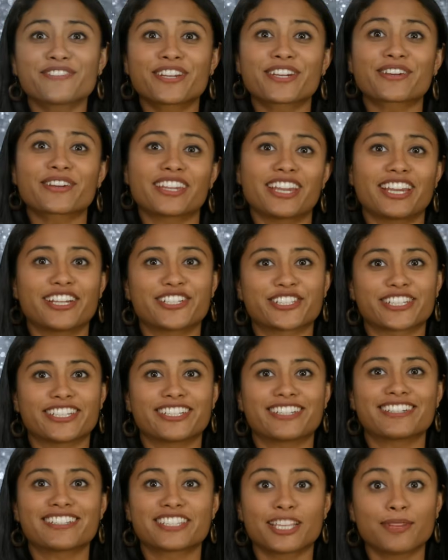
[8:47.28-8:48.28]

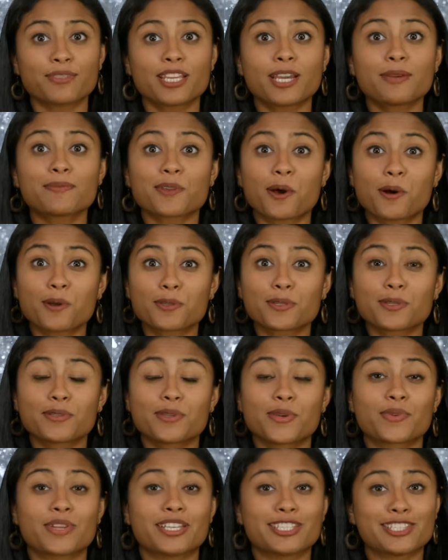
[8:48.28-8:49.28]
variation, sometimes also
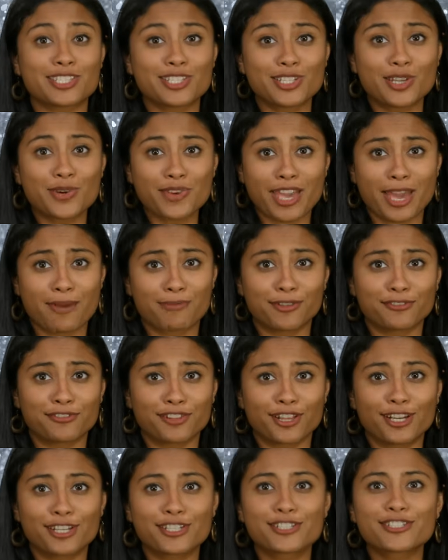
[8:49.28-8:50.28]
known as snow
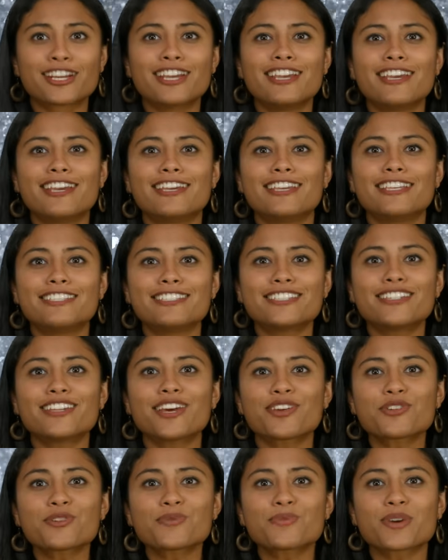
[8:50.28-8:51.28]
camouflage, is
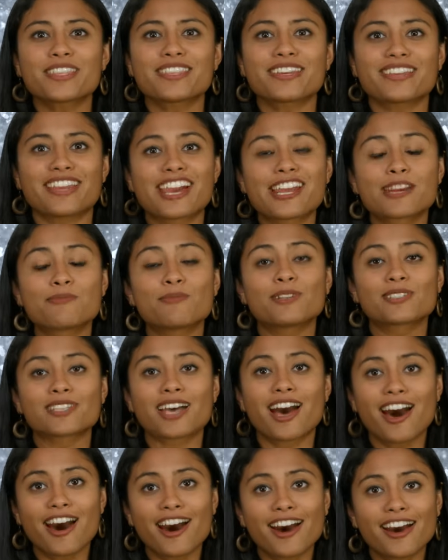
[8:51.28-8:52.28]
another way that animals
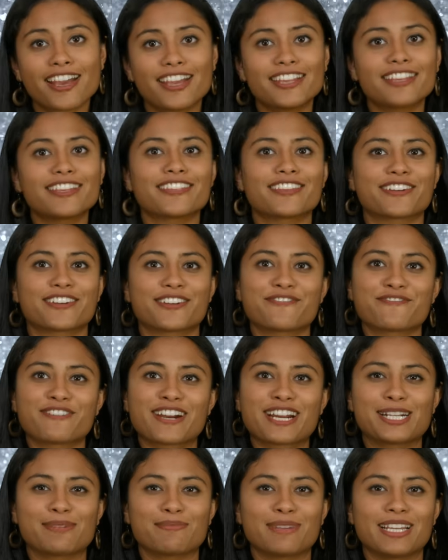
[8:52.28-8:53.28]
hide in their
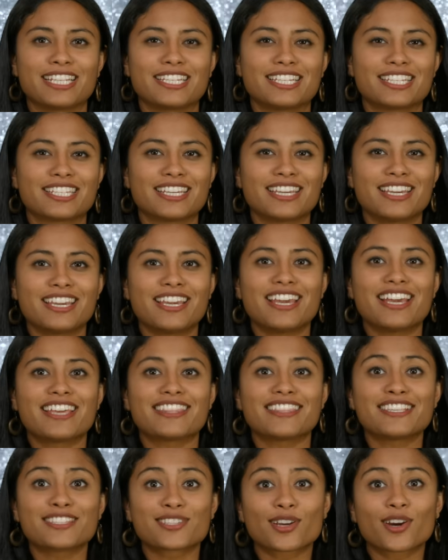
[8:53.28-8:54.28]
environment.
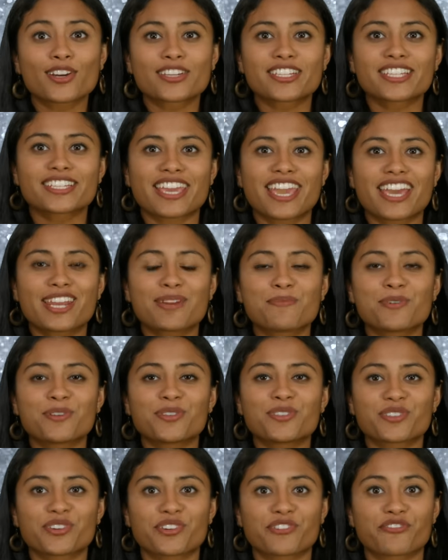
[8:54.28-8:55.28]
These Arctic
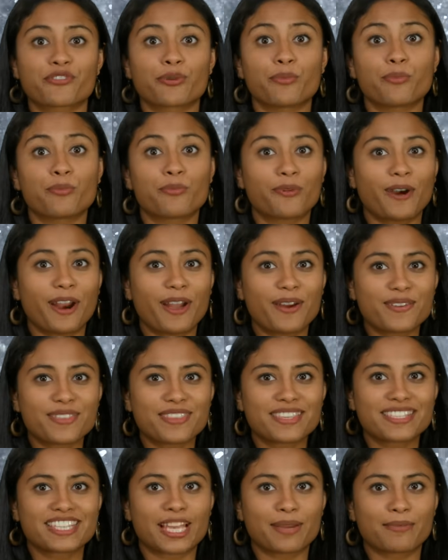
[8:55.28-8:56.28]
animals turn from brown in
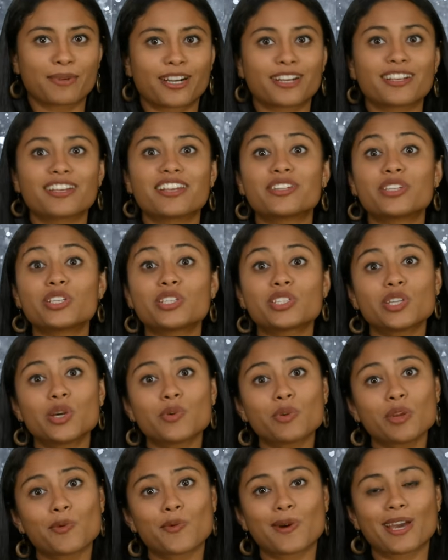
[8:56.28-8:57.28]
the summer to
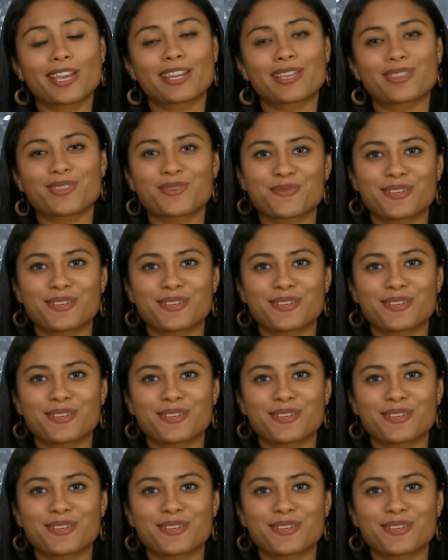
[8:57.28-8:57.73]
snowy white in the